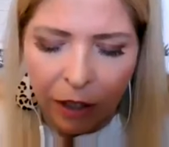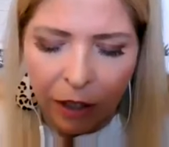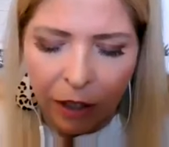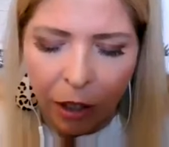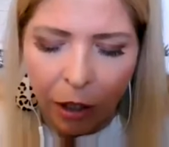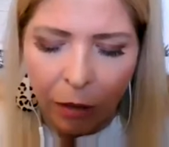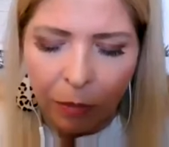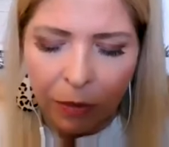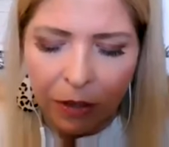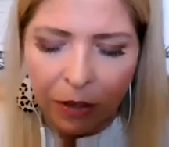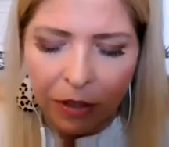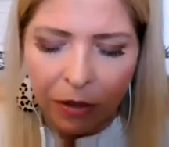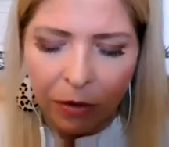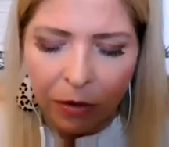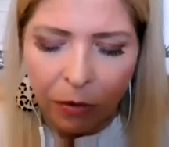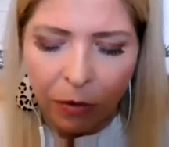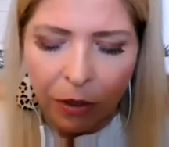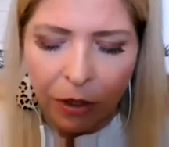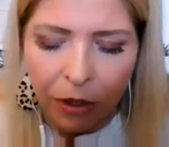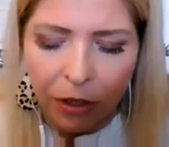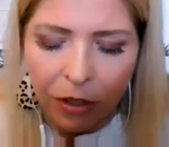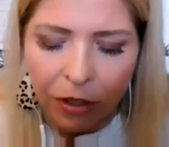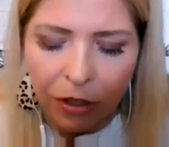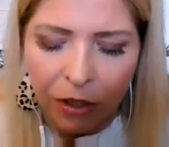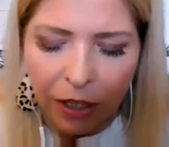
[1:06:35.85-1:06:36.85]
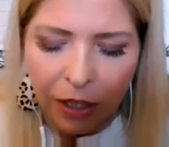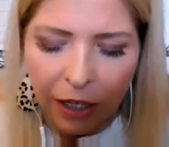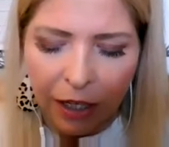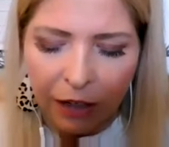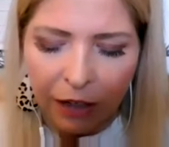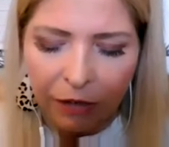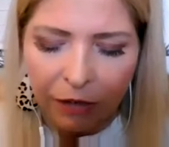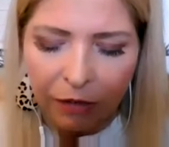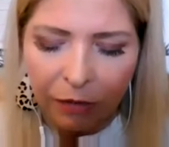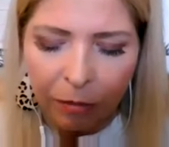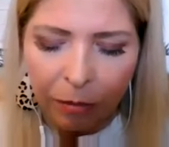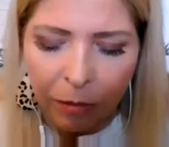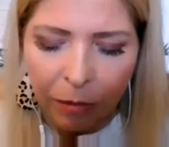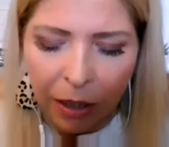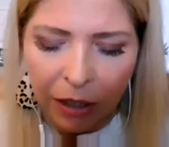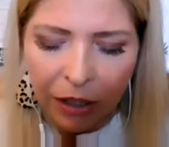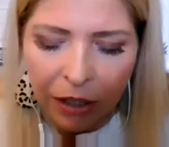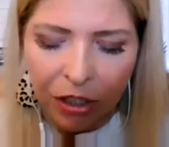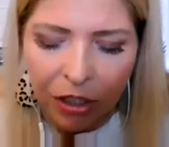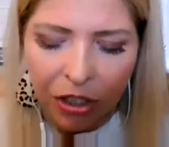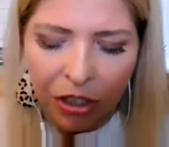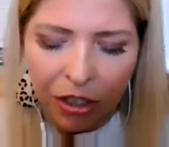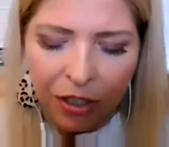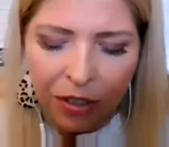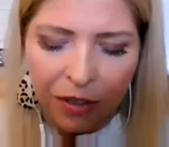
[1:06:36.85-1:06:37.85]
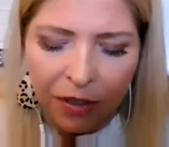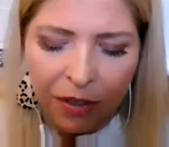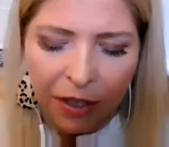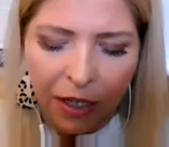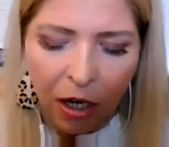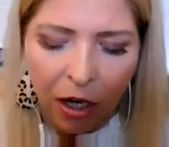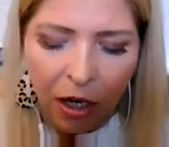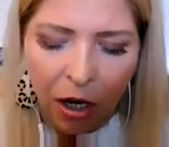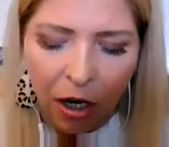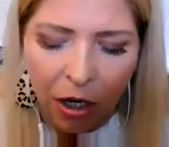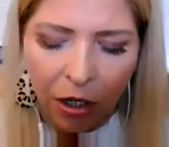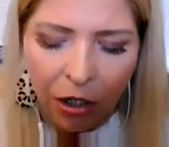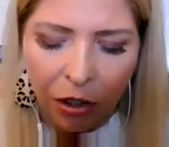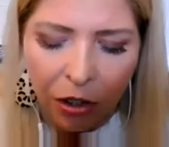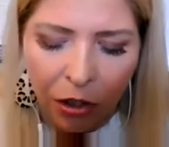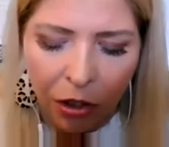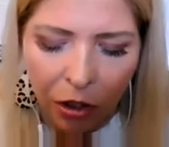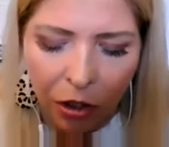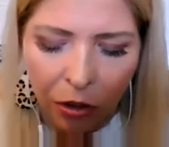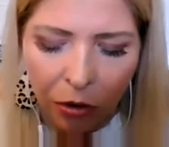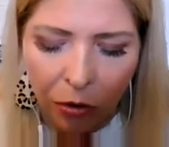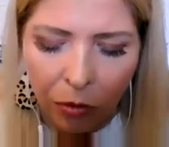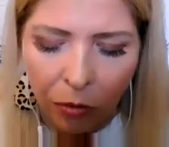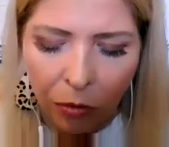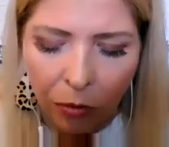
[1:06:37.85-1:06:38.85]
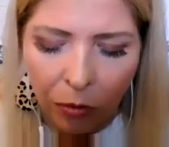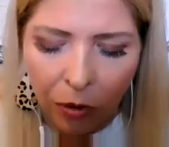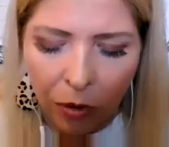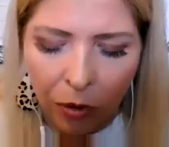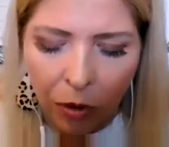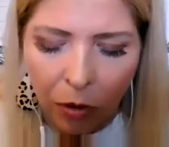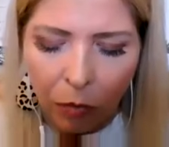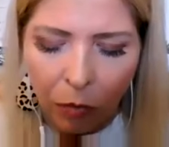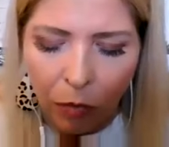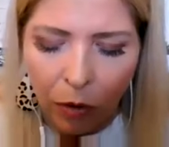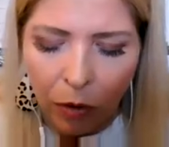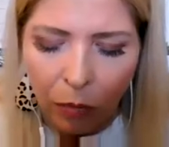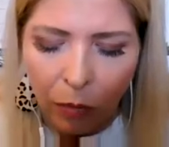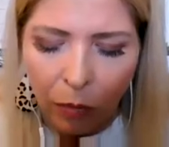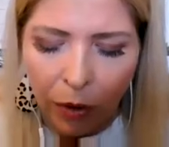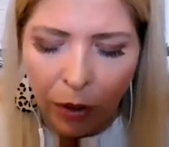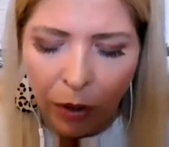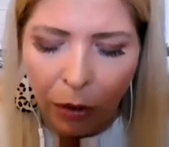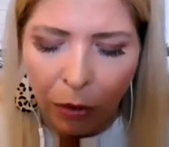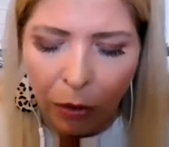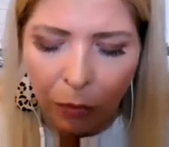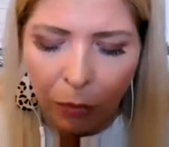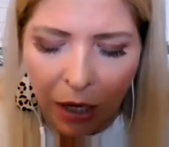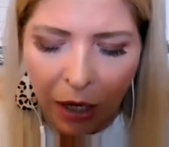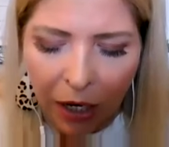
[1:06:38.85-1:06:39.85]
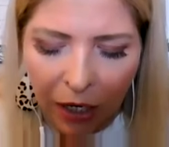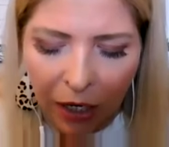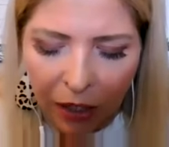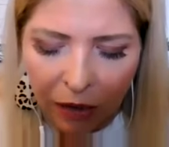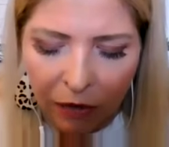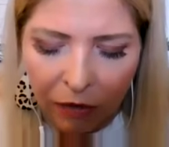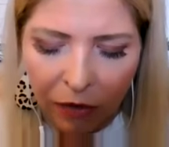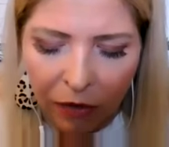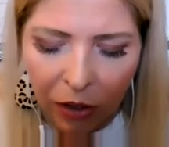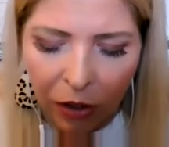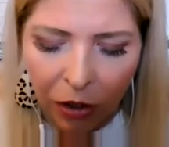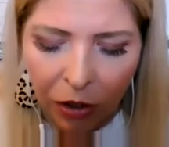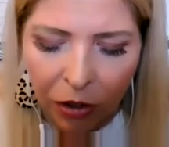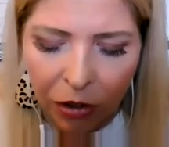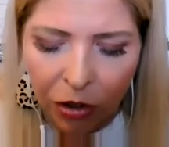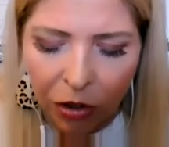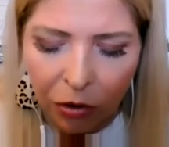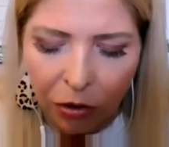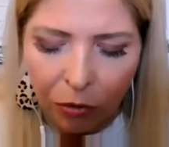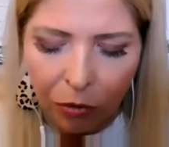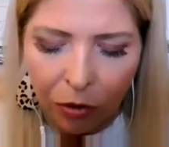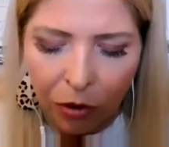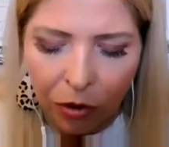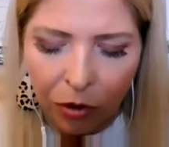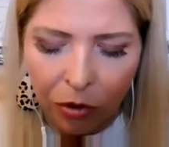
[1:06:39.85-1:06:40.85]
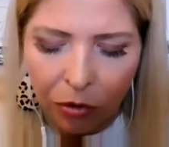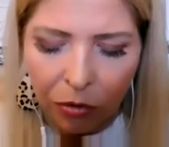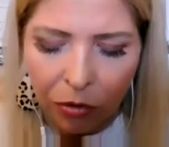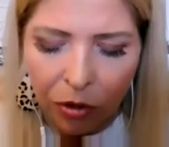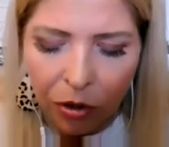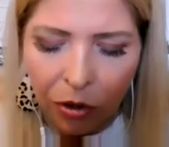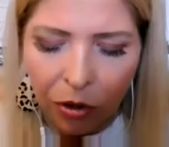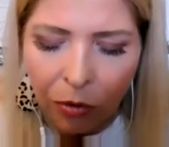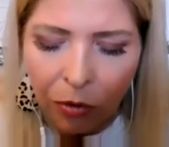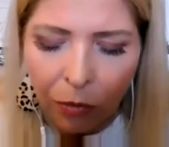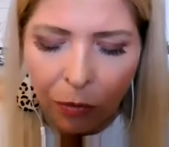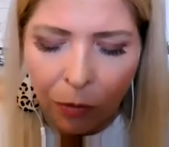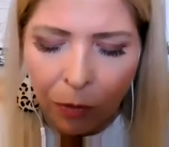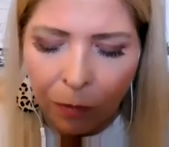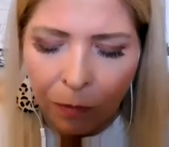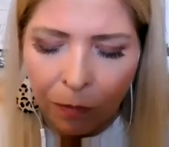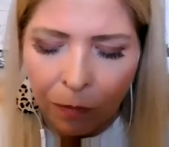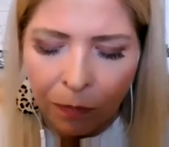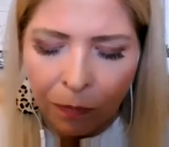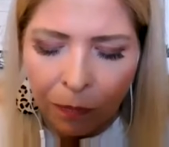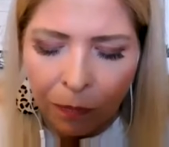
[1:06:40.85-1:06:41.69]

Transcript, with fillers: Help us, Lord, to have marriages that honor you, where we thrive and our children do too.